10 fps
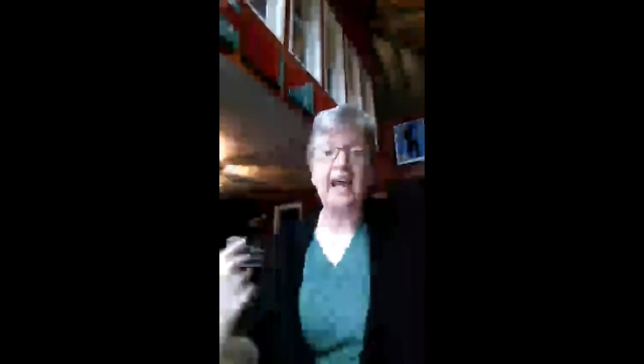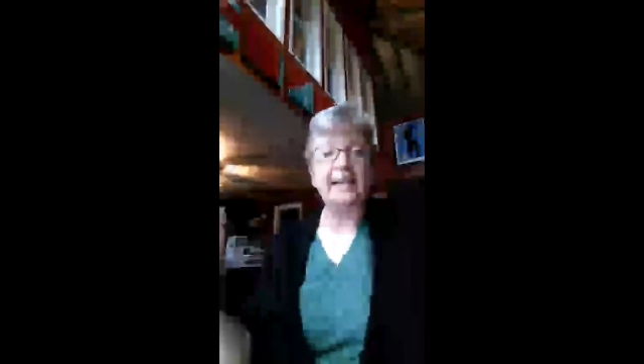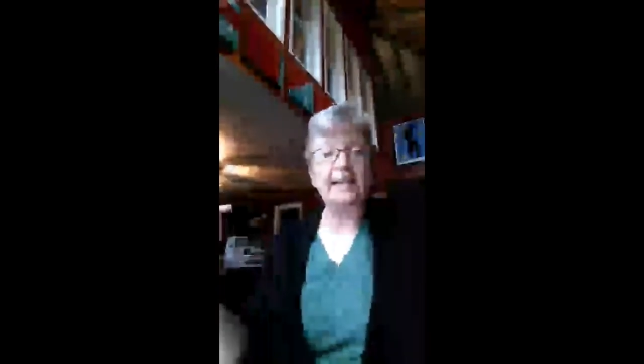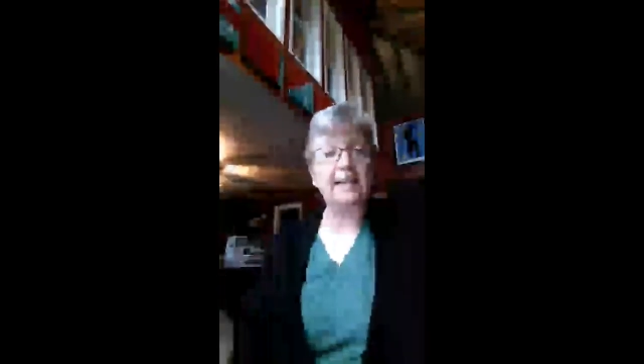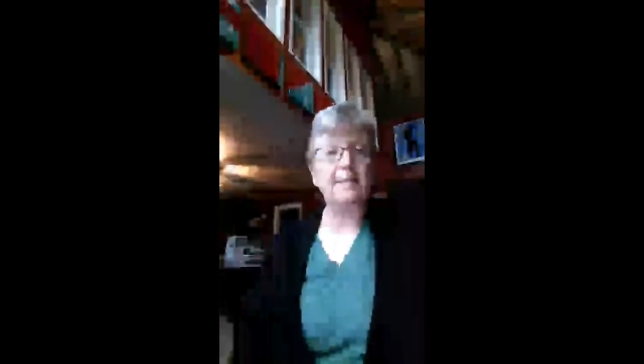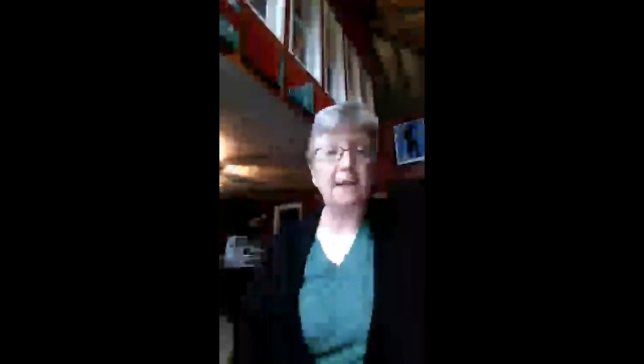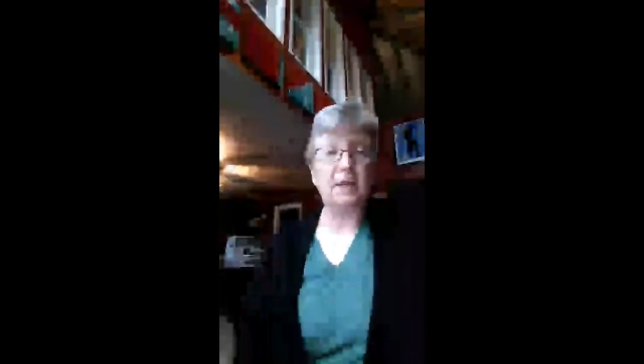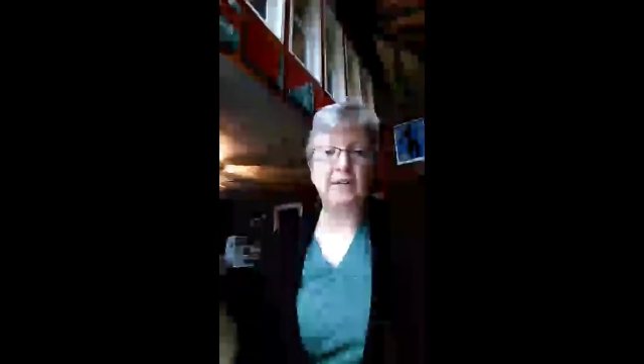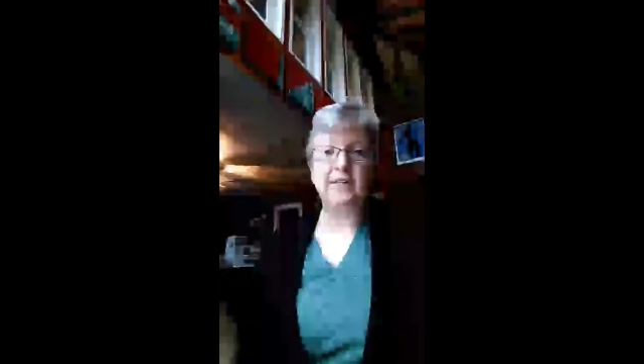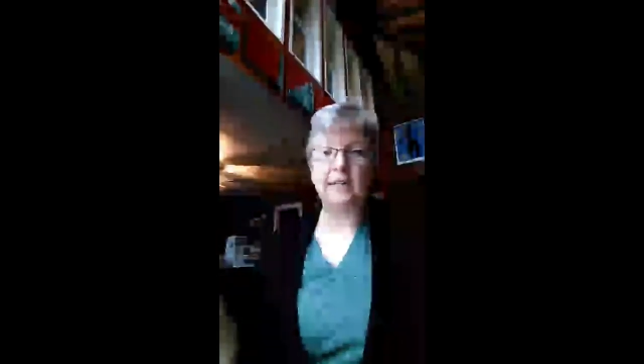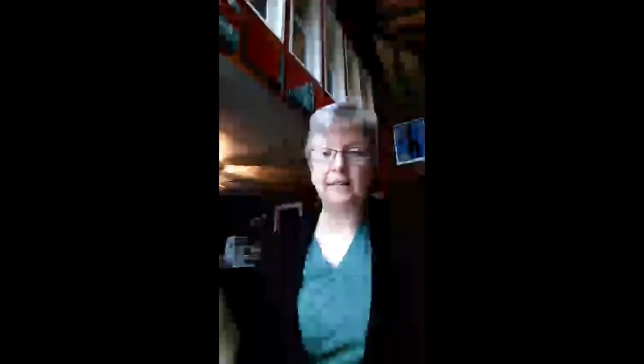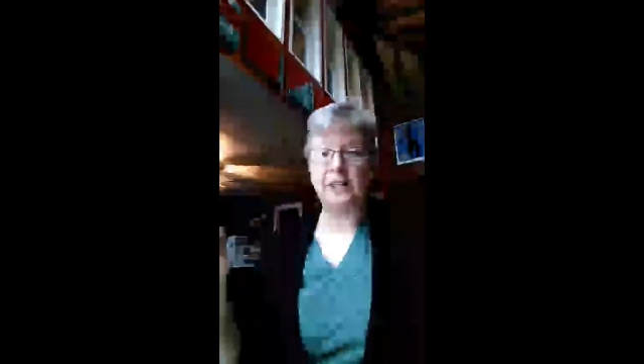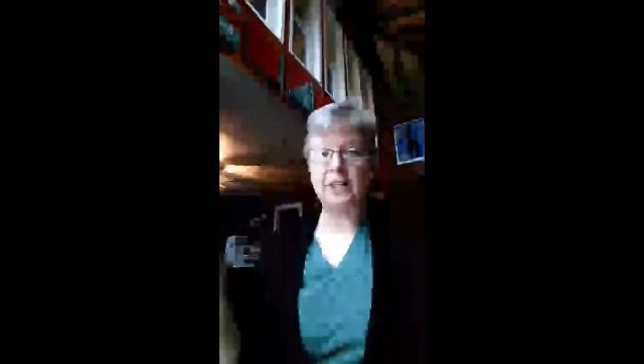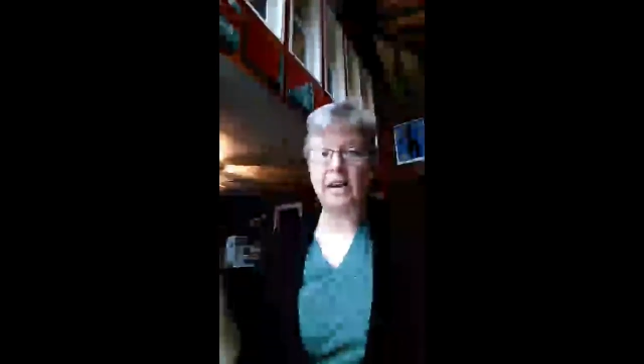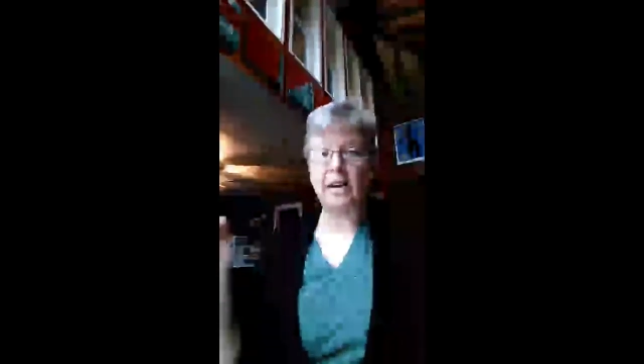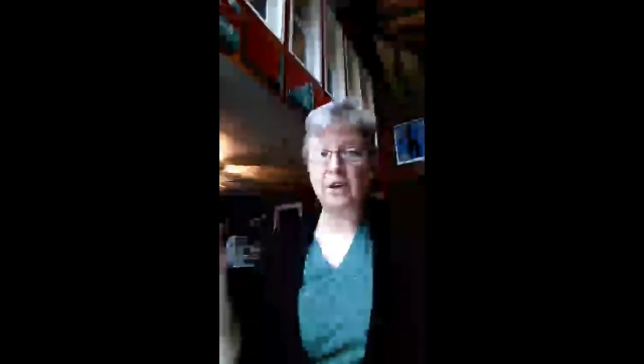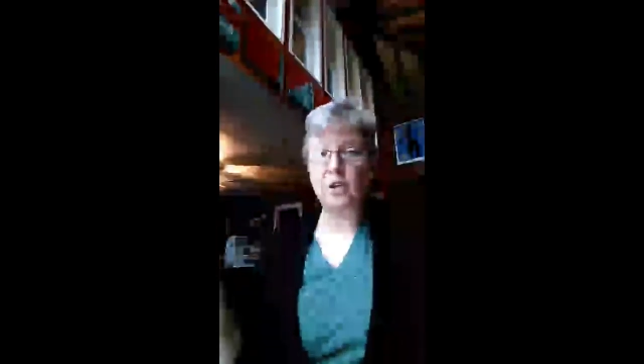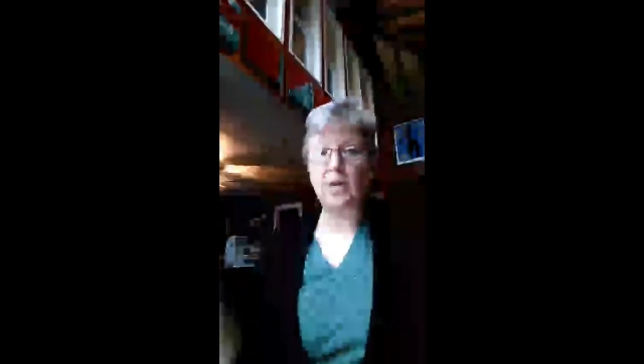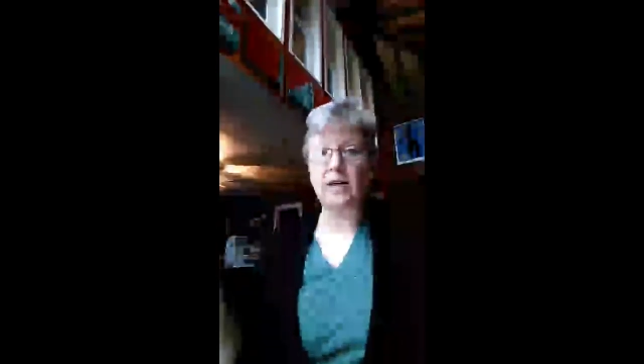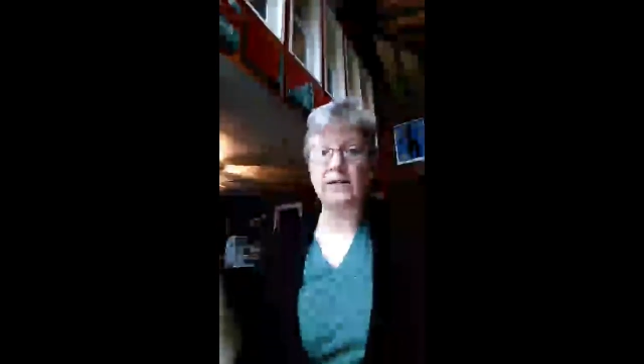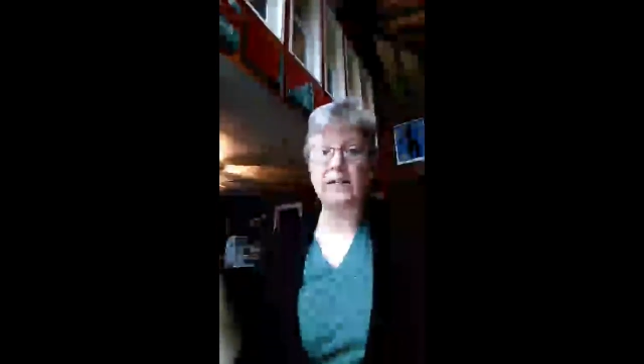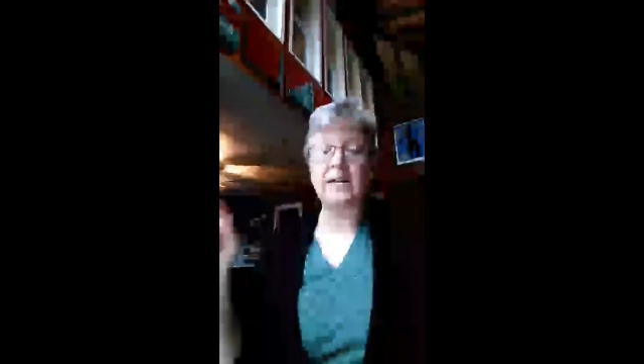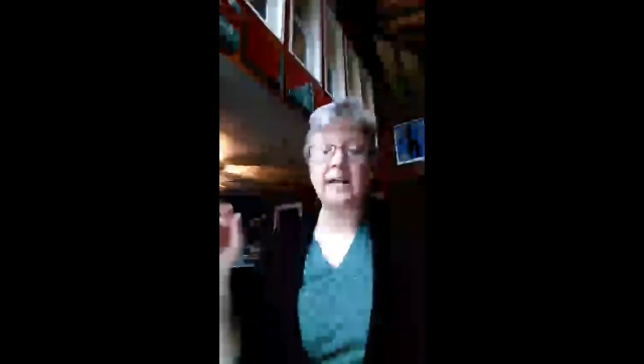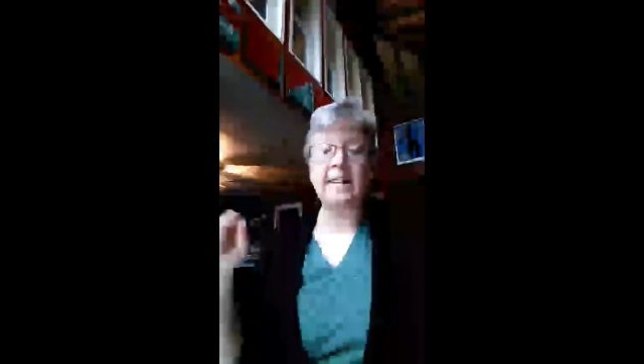And somebody recently shared a quilt